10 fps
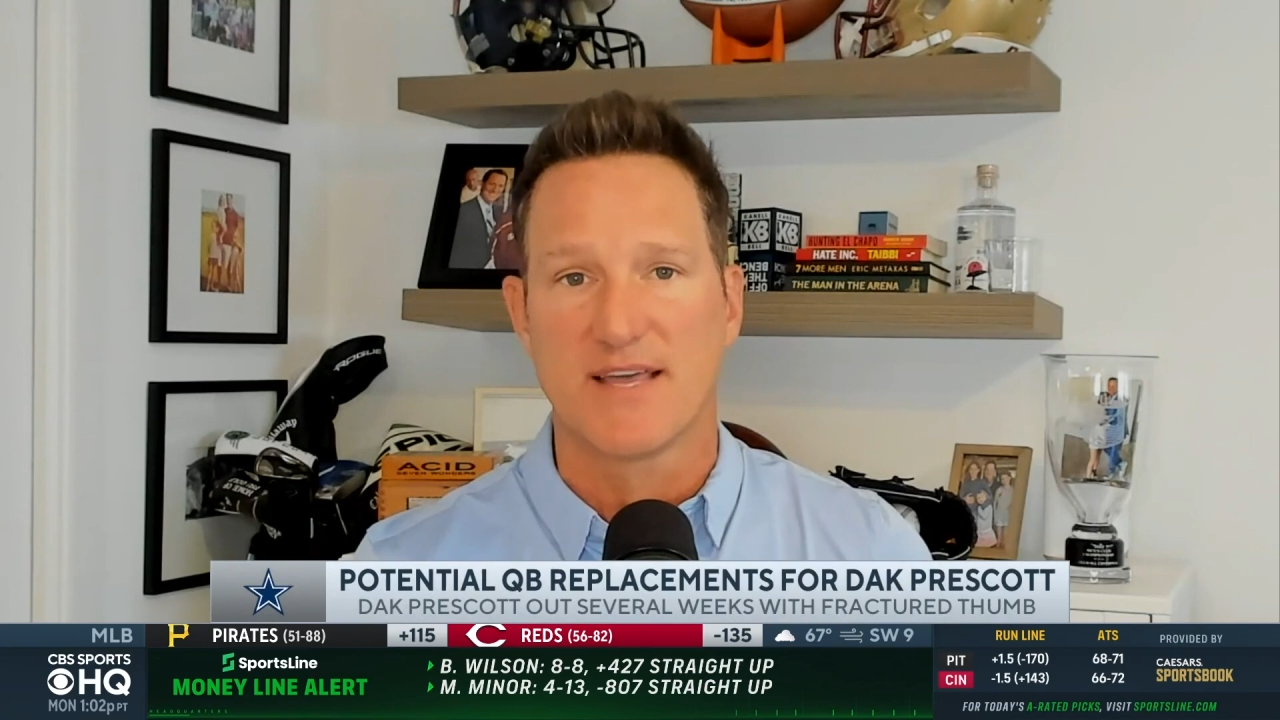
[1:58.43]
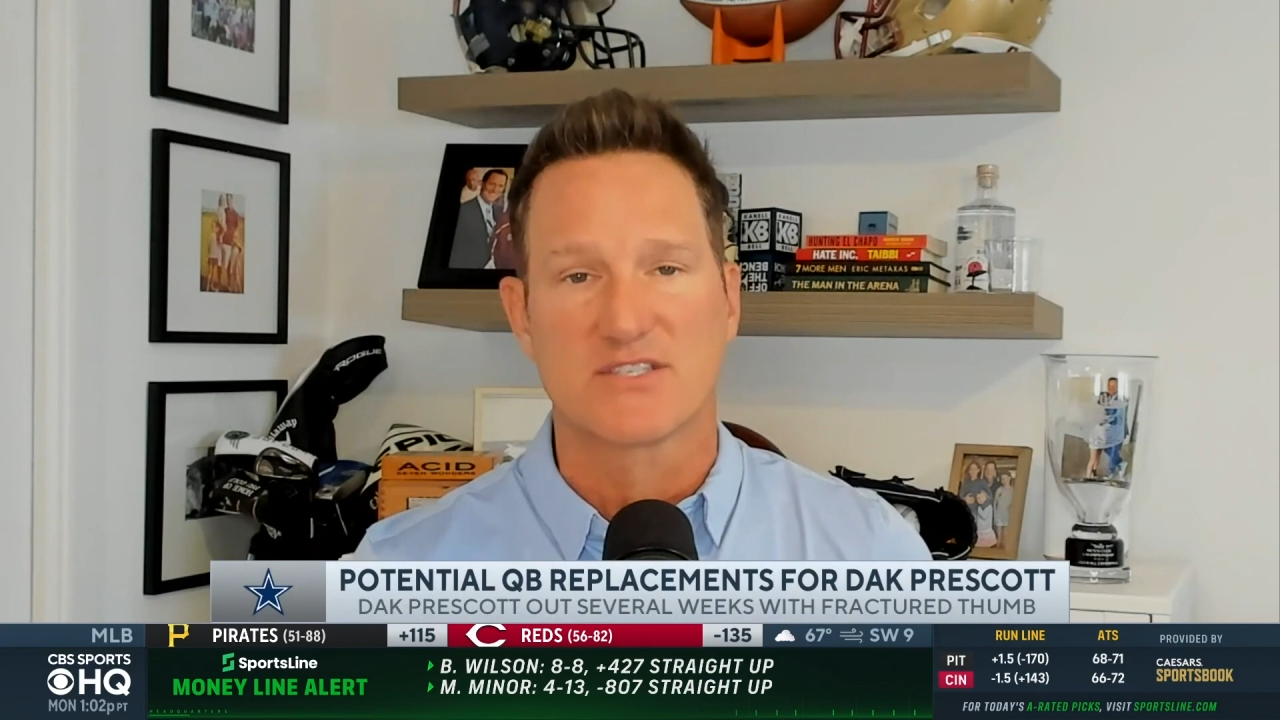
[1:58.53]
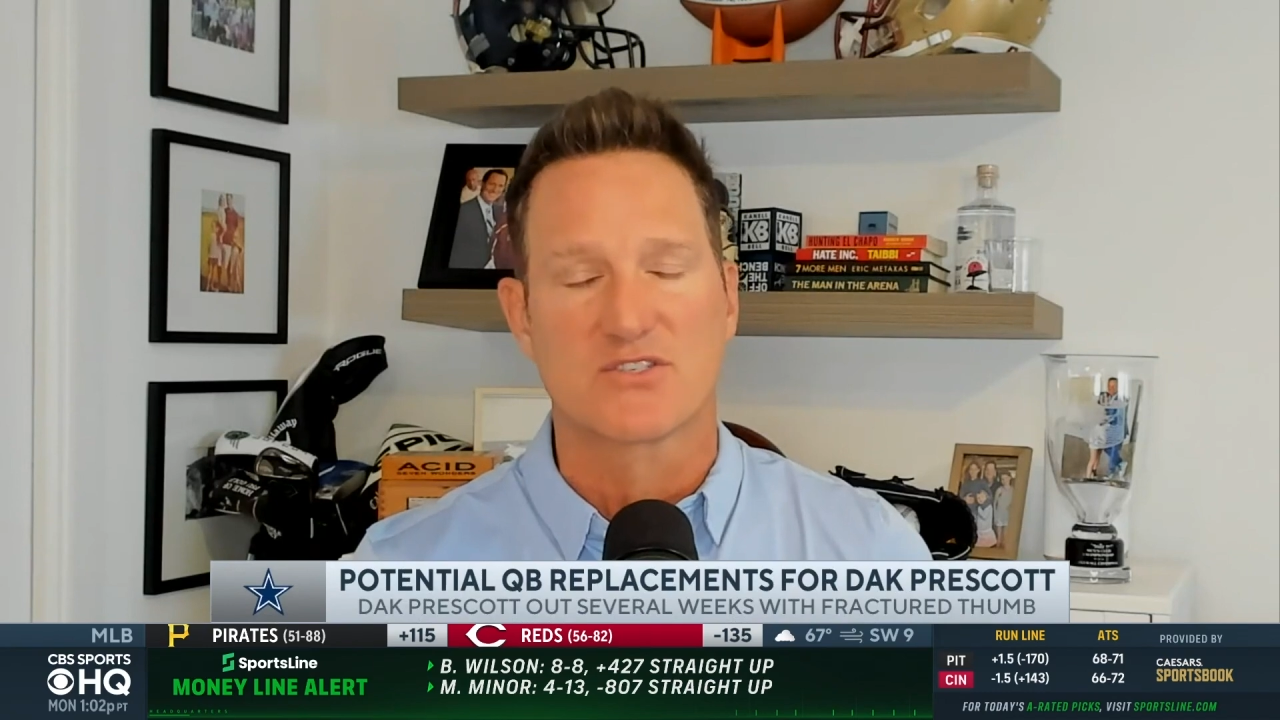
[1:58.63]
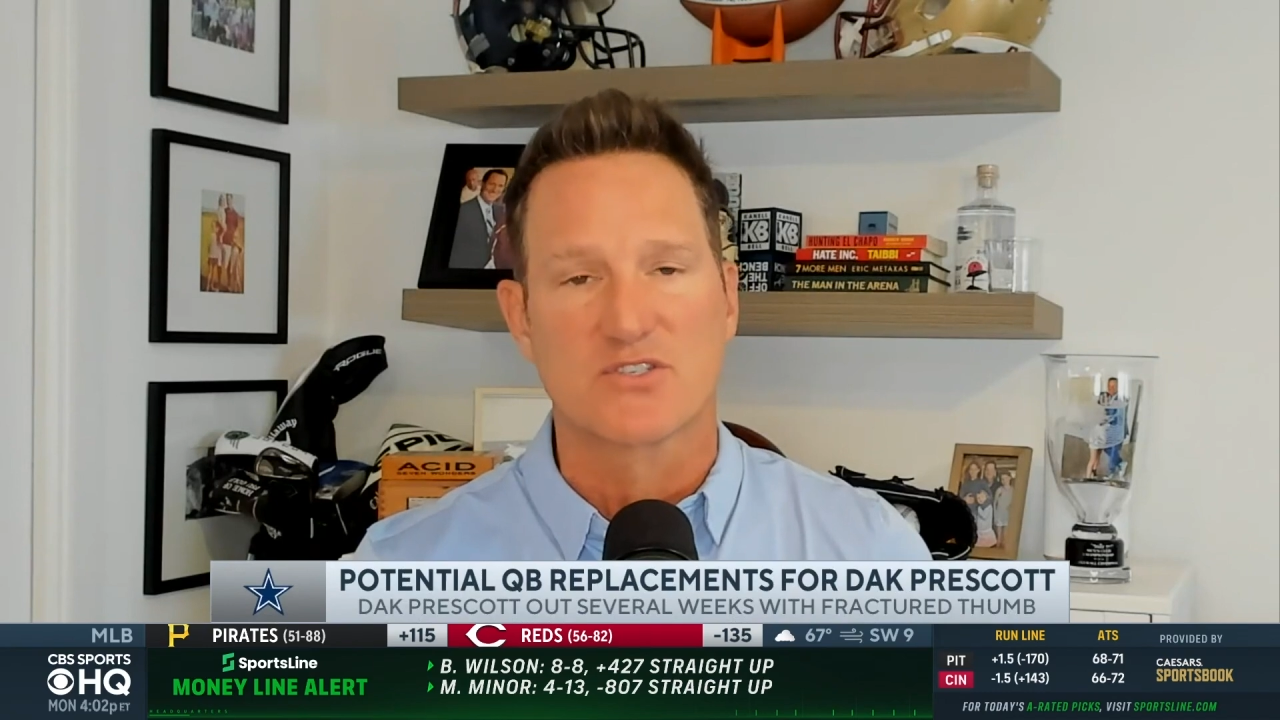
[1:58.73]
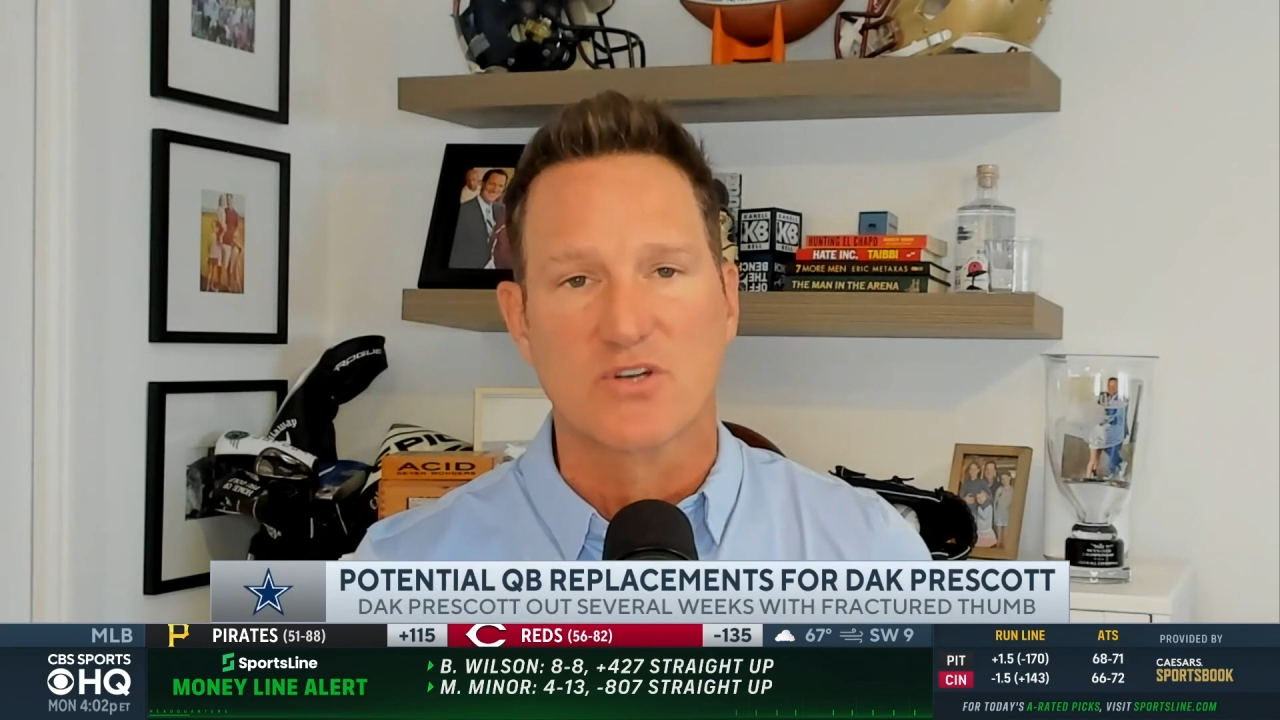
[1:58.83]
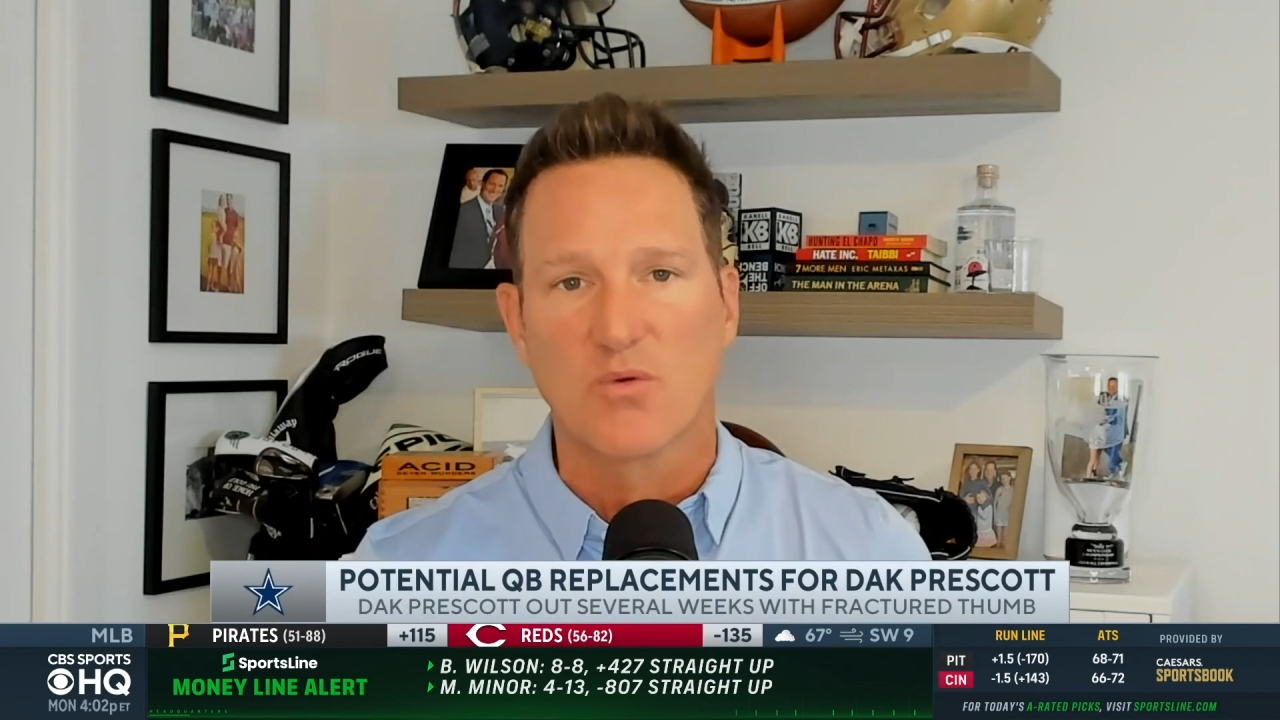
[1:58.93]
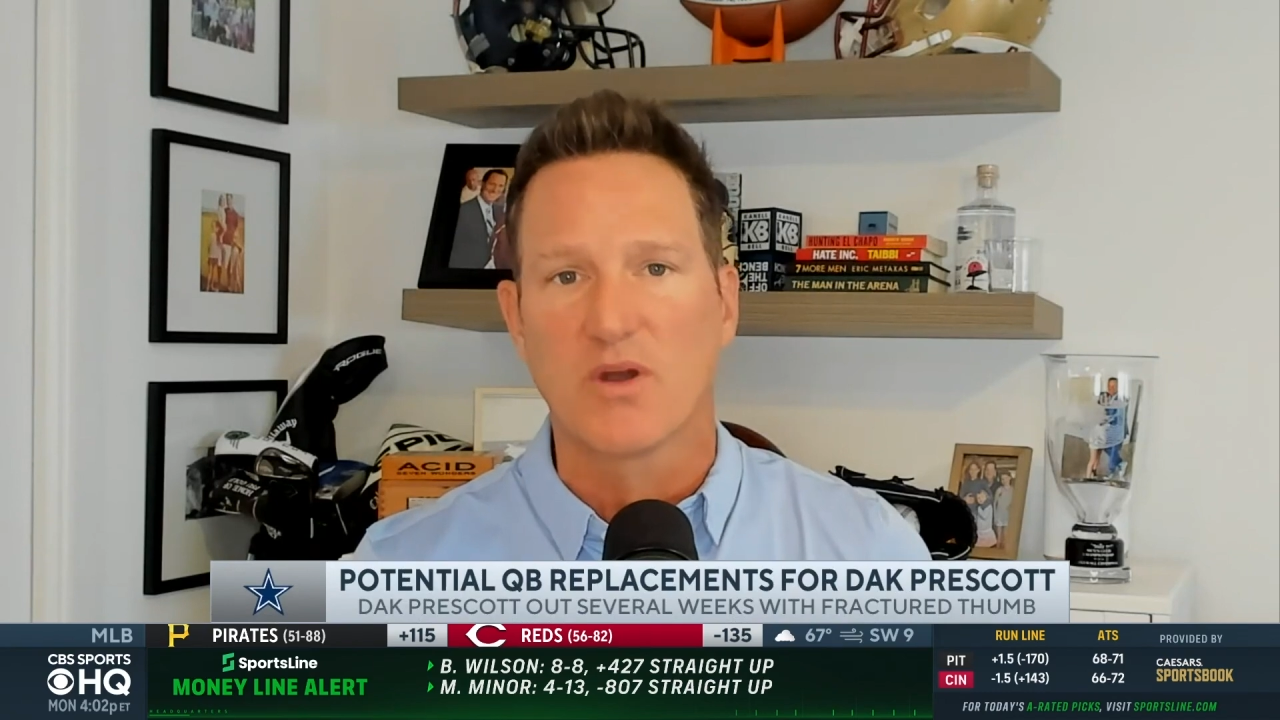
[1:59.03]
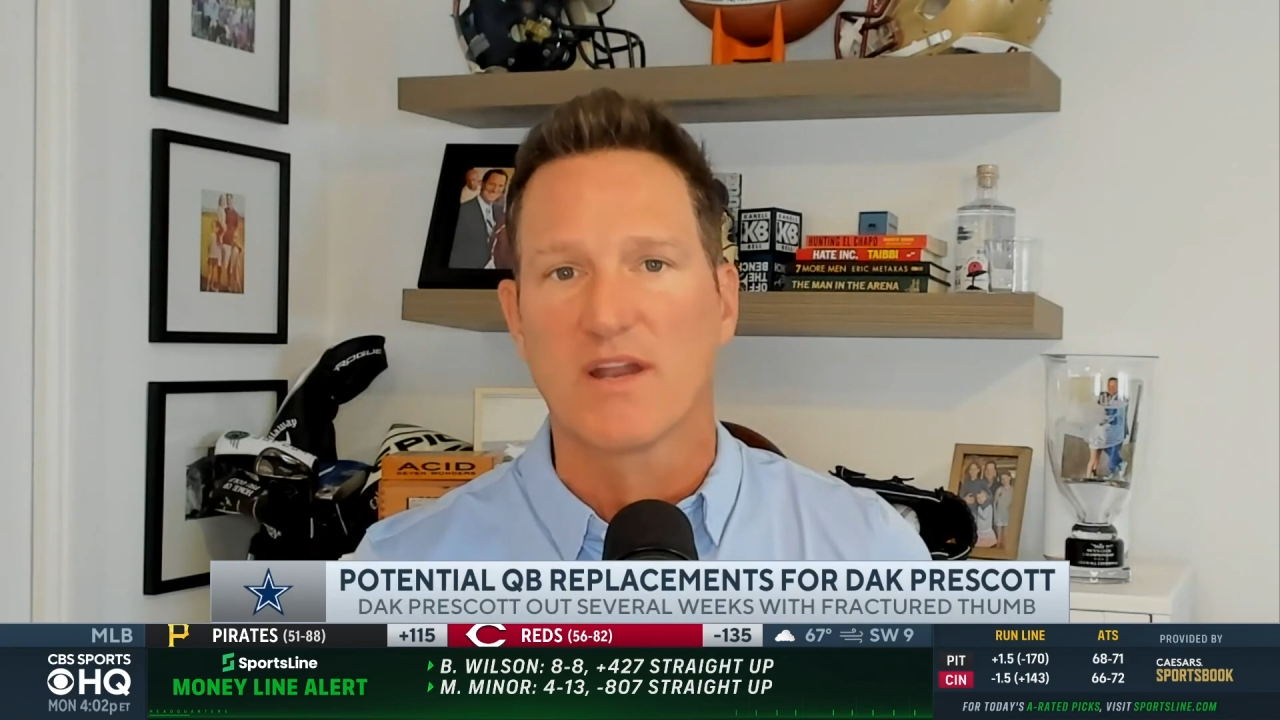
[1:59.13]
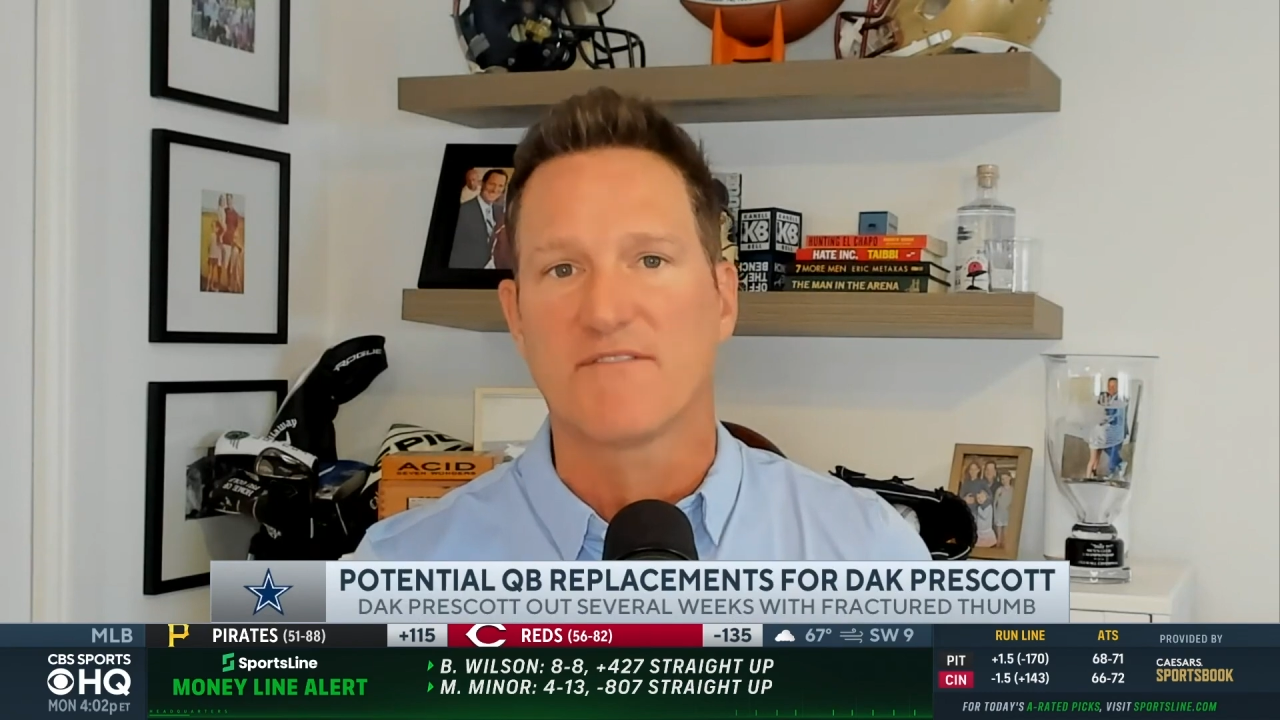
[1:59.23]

and that's sure what